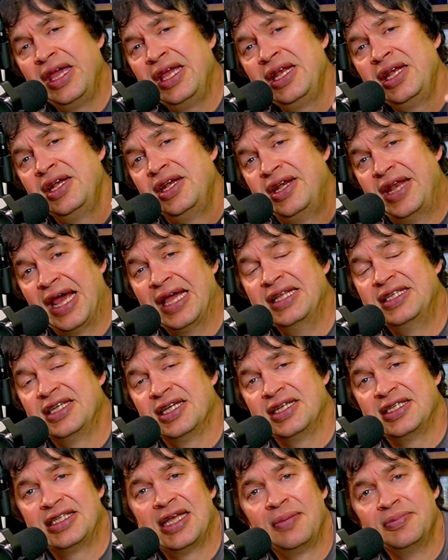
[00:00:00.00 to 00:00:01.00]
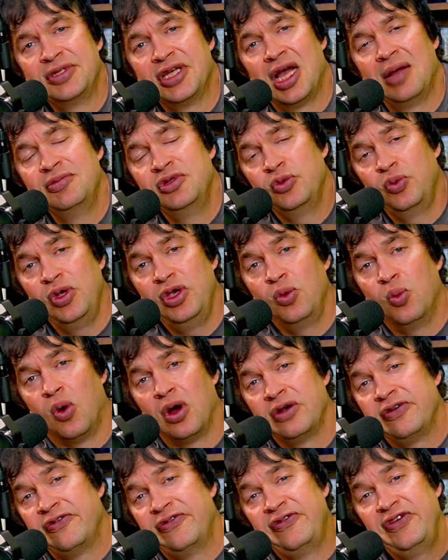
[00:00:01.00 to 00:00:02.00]
in data, sometimes we
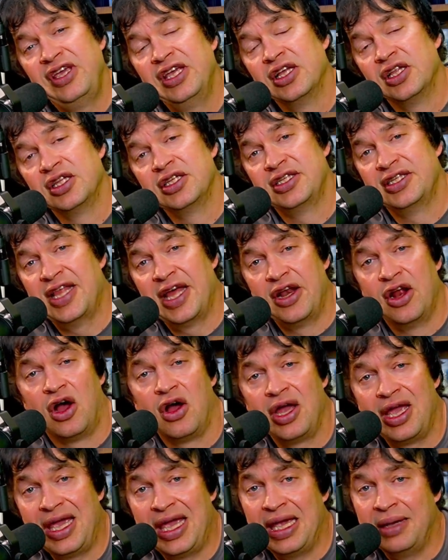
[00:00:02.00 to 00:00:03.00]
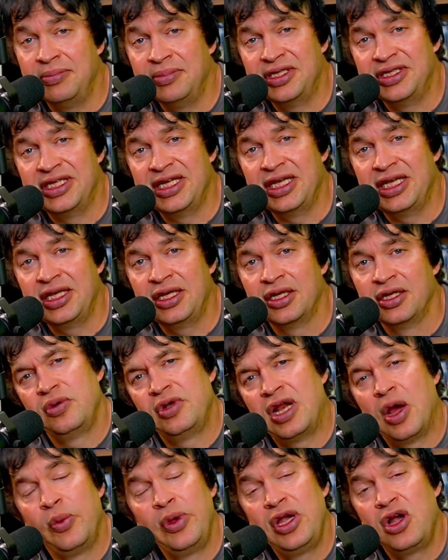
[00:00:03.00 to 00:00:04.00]
want fields that are empty.
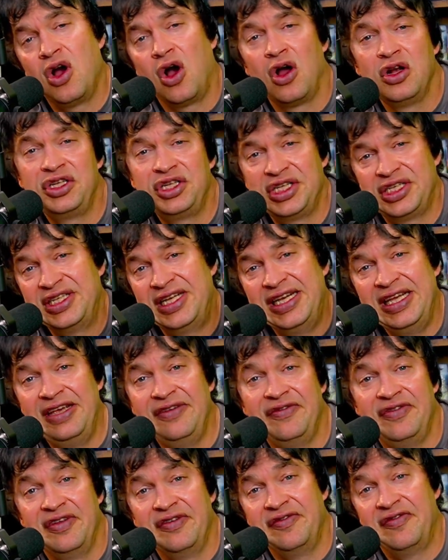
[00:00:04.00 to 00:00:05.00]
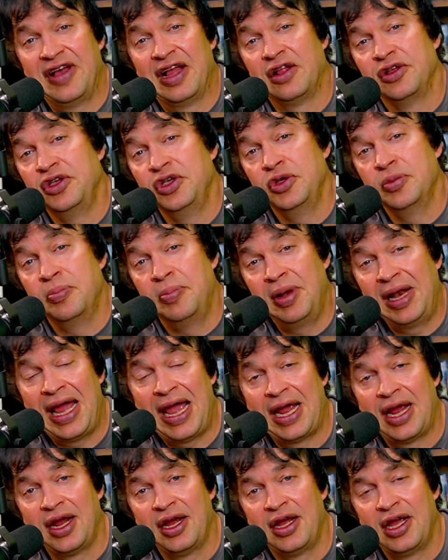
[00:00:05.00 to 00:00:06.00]
Now we can't just leave the value
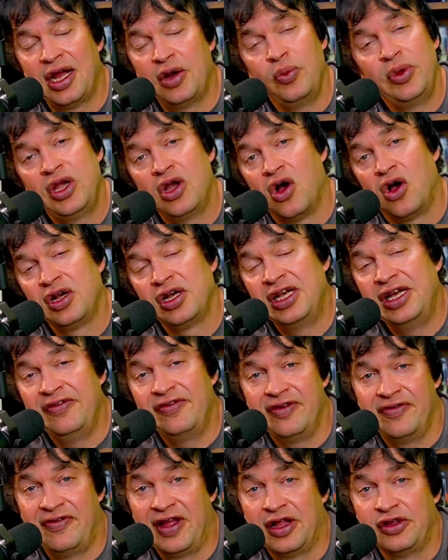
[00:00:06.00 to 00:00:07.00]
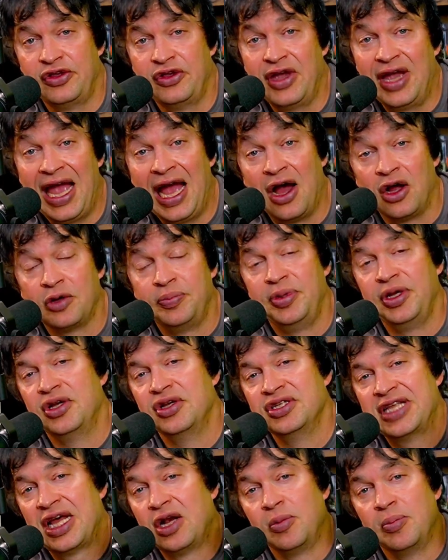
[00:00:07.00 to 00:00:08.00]
blank and we can't leave the value out
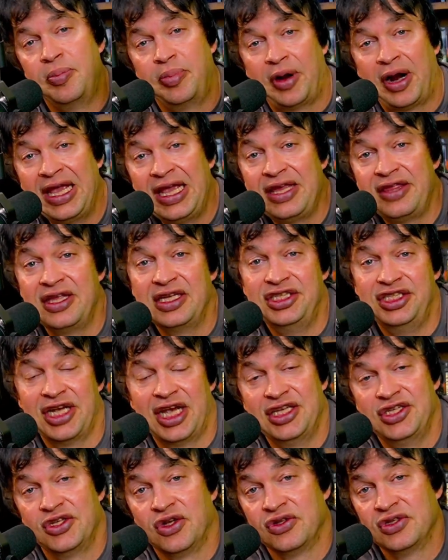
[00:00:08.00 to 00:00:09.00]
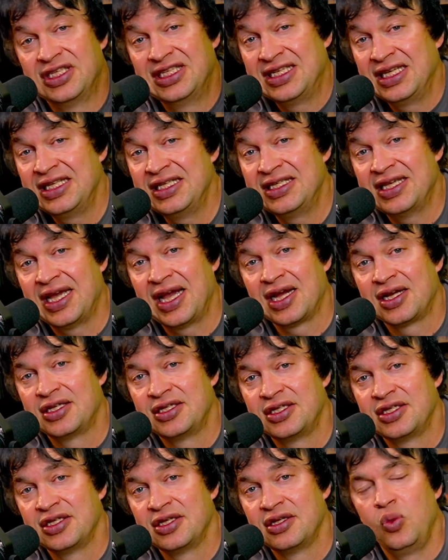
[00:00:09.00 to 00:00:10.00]
because that'll break the JSON
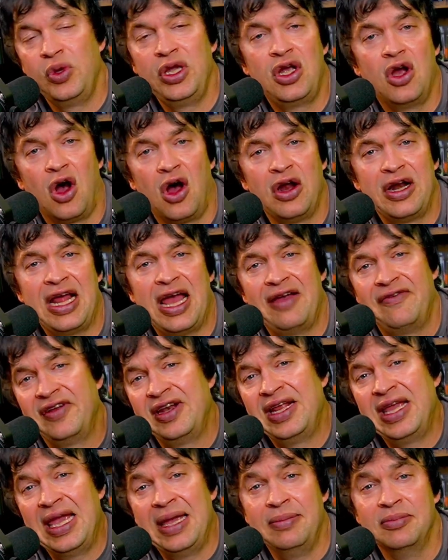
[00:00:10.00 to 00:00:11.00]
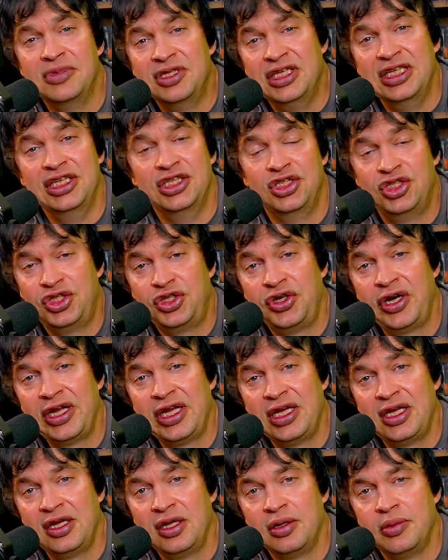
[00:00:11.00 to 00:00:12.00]
syntax. We can't have an empty
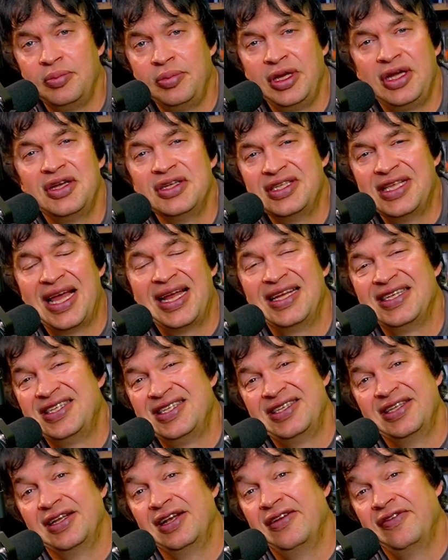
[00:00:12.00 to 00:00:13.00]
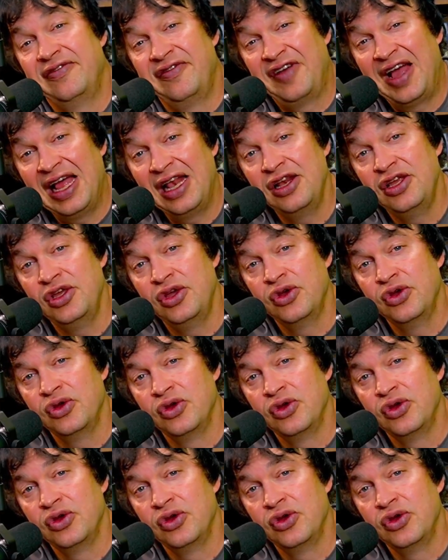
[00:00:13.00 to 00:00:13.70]
string because that is still a value.